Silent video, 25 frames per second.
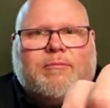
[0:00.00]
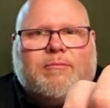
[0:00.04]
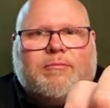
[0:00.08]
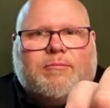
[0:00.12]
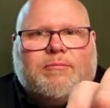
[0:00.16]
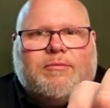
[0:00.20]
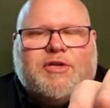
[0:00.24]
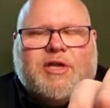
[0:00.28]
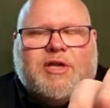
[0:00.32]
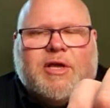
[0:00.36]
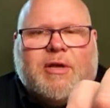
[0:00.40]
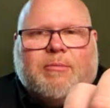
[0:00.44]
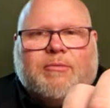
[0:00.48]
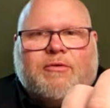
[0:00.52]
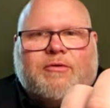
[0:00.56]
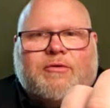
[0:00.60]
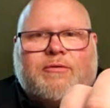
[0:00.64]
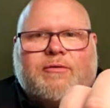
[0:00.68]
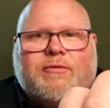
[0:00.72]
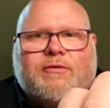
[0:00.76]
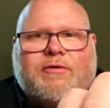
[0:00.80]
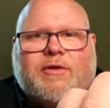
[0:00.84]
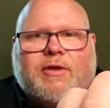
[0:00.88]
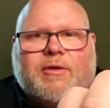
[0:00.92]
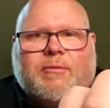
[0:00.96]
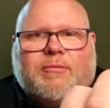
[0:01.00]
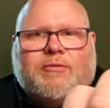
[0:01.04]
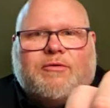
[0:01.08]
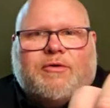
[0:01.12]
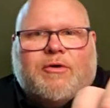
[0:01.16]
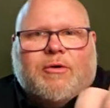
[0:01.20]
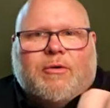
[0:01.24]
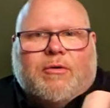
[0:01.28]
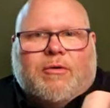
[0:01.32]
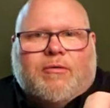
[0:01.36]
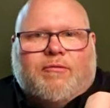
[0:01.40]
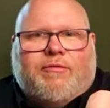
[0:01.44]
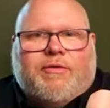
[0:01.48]
Tim's
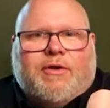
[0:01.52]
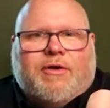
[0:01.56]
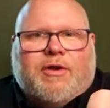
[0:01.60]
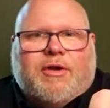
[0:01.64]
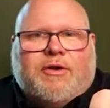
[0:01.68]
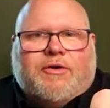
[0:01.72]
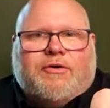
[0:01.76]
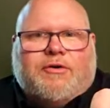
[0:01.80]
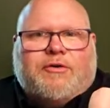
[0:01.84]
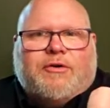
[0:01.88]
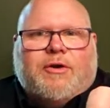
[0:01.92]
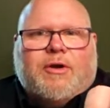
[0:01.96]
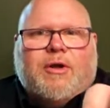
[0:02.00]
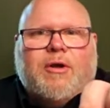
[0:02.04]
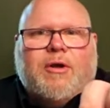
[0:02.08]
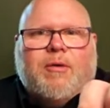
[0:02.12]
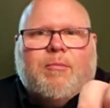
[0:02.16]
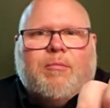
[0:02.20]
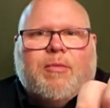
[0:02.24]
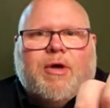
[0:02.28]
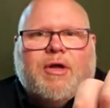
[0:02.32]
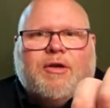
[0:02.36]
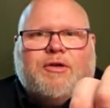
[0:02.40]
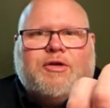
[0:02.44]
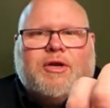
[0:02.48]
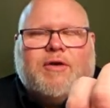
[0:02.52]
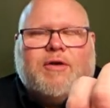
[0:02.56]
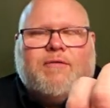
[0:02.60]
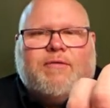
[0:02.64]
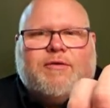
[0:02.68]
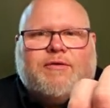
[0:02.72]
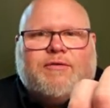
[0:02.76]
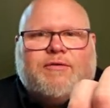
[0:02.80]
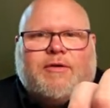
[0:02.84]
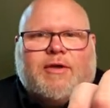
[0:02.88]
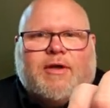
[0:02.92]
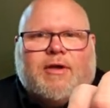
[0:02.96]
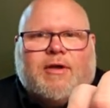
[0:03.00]
School of Fish. A bunch of us
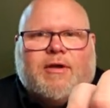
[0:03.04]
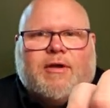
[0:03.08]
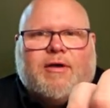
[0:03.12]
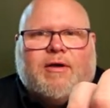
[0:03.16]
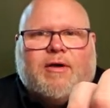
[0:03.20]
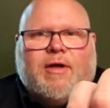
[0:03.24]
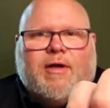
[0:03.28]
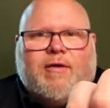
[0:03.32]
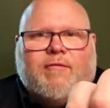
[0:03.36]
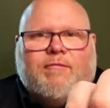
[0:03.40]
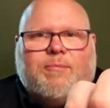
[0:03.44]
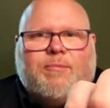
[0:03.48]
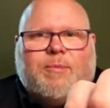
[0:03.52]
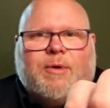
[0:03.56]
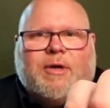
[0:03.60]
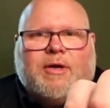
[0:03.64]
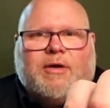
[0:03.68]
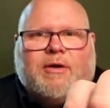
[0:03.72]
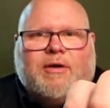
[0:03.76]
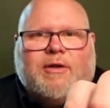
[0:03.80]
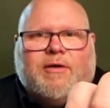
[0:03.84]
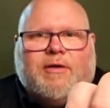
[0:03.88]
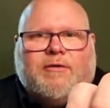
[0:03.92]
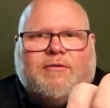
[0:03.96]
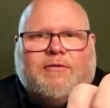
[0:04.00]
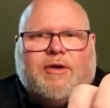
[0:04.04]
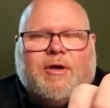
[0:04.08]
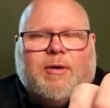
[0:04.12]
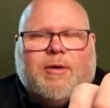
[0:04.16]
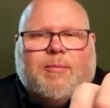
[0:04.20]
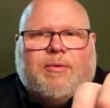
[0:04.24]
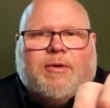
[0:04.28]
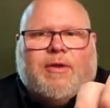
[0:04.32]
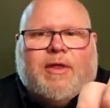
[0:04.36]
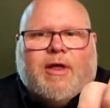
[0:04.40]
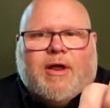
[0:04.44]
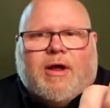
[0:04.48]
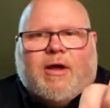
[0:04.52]
have picked these up, and
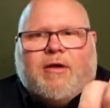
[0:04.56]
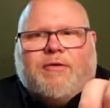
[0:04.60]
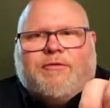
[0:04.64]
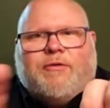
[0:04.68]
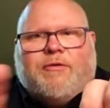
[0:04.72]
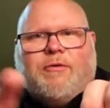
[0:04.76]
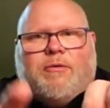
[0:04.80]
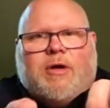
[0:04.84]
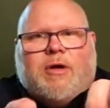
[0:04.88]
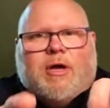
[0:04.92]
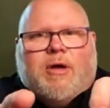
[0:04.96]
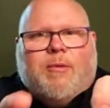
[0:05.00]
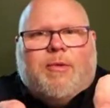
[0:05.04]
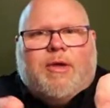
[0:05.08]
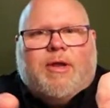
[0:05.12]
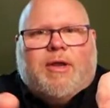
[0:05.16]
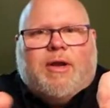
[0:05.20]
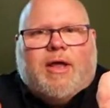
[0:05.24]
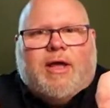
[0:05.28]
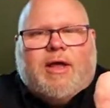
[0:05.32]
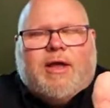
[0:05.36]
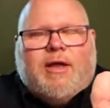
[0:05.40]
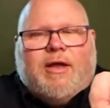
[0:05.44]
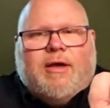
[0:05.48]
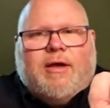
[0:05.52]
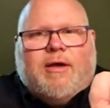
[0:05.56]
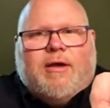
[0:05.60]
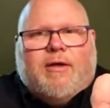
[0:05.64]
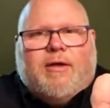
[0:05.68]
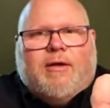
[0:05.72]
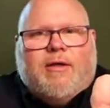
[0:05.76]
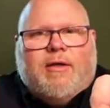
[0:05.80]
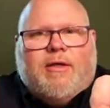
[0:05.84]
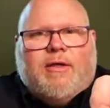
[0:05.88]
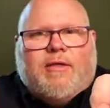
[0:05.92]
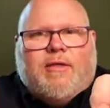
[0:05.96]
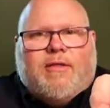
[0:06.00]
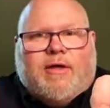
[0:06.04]
they also come in a
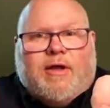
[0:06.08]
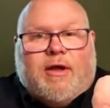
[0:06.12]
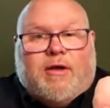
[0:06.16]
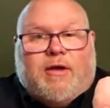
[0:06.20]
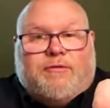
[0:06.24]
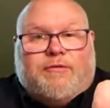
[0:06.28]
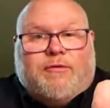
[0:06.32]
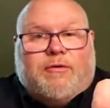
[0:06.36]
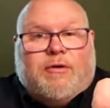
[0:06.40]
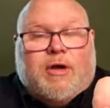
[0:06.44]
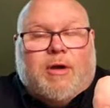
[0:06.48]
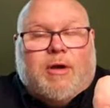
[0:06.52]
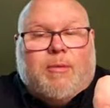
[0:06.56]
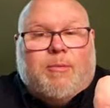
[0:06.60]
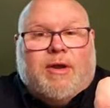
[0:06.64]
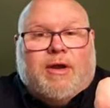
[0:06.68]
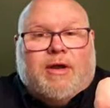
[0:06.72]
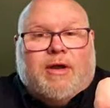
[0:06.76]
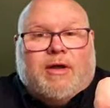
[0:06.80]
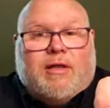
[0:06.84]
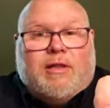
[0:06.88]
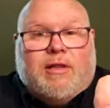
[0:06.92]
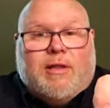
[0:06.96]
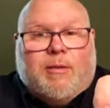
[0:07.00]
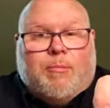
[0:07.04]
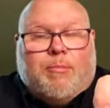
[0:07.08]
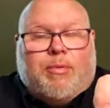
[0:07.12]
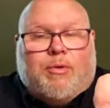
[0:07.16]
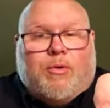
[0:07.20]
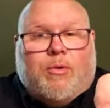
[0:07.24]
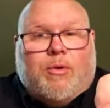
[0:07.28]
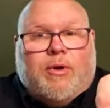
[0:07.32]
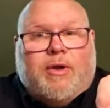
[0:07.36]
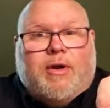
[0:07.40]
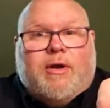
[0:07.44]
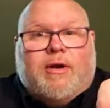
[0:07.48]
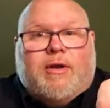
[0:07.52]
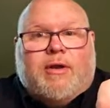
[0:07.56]
clip
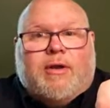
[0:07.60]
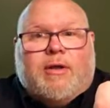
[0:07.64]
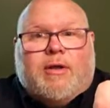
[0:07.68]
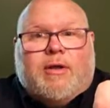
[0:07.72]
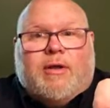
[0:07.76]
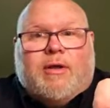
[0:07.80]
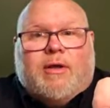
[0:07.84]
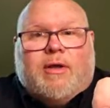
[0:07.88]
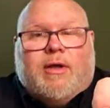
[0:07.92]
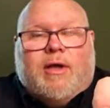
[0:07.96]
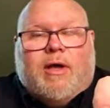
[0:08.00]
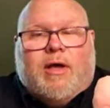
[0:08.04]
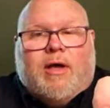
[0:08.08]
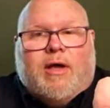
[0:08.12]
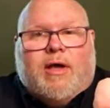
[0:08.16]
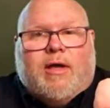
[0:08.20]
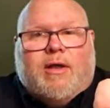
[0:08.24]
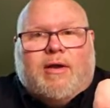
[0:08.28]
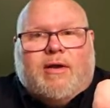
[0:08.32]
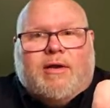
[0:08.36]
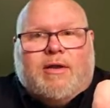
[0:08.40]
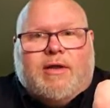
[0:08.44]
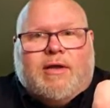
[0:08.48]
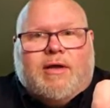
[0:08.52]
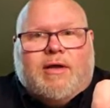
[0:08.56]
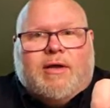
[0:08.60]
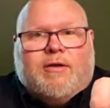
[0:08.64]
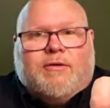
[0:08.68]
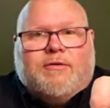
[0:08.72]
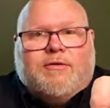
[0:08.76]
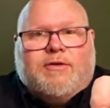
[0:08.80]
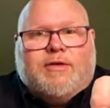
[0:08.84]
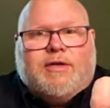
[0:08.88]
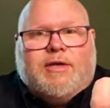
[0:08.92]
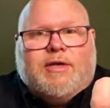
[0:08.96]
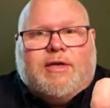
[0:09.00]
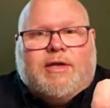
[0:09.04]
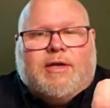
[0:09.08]
point.
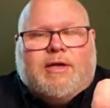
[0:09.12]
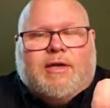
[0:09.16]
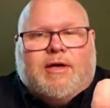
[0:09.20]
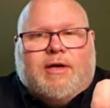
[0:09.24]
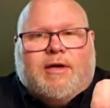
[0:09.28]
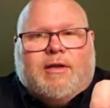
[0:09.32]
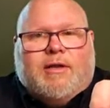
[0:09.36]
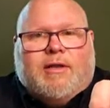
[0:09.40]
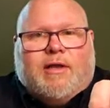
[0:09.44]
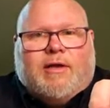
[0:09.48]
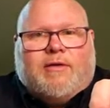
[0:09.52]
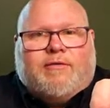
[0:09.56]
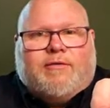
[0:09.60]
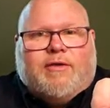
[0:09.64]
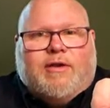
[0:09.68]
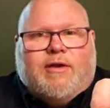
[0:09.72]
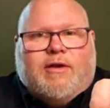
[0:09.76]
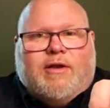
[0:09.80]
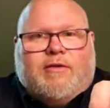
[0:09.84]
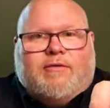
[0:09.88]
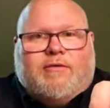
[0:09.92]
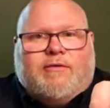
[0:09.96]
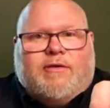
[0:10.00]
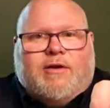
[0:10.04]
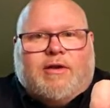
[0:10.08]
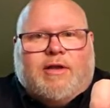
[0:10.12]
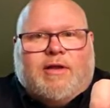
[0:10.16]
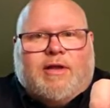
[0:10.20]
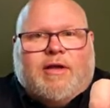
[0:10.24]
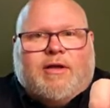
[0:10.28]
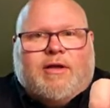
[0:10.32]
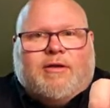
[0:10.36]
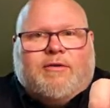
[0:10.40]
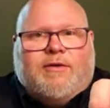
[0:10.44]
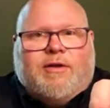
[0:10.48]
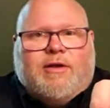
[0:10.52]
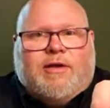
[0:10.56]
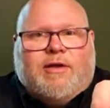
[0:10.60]
DLT, like I said, it's a
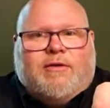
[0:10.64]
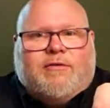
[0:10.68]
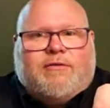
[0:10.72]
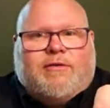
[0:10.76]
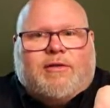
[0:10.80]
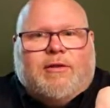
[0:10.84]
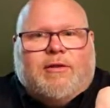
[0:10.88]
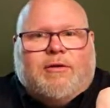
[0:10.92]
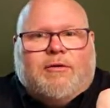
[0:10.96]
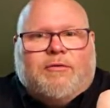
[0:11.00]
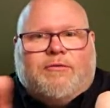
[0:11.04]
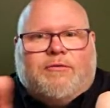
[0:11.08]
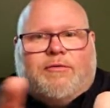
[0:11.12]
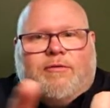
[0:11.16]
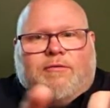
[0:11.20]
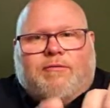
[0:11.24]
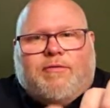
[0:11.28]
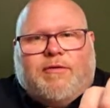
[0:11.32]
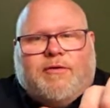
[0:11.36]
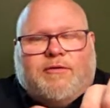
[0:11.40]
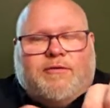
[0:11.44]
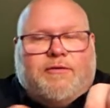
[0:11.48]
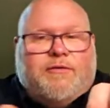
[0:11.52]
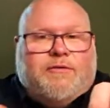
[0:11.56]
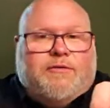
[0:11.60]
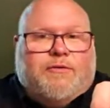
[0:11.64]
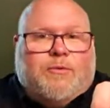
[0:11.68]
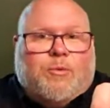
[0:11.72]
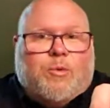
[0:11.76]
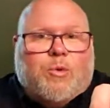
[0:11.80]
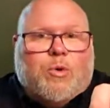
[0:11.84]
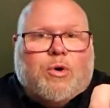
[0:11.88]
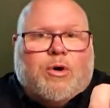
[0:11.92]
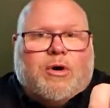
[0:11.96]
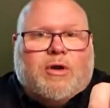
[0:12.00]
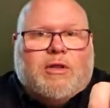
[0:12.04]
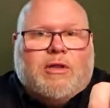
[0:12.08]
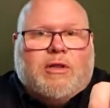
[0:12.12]
DLT exclusive. This is the
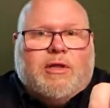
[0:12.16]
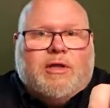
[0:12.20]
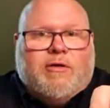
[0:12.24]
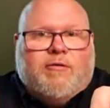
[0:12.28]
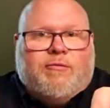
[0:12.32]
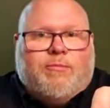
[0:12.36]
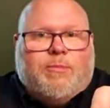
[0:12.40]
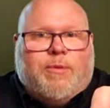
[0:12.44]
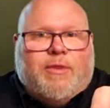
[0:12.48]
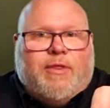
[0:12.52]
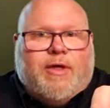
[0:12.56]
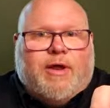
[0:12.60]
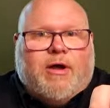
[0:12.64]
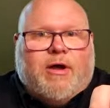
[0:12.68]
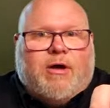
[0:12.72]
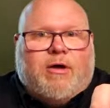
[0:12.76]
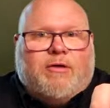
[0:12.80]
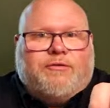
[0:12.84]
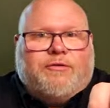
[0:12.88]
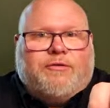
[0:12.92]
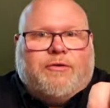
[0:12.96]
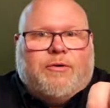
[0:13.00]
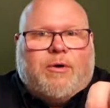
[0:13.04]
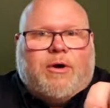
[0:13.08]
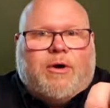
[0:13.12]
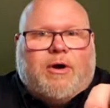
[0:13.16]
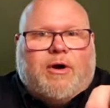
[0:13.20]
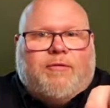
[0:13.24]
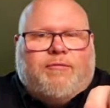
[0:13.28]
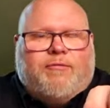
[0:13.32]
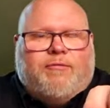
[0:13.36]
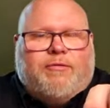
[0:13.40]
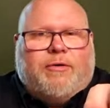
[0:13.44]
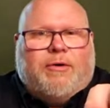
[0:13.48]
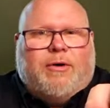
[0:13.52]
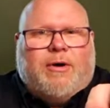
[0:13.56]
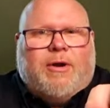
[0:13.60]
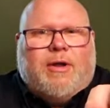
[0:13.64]
Warncliffe, but they also
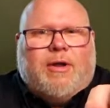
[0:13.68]
offer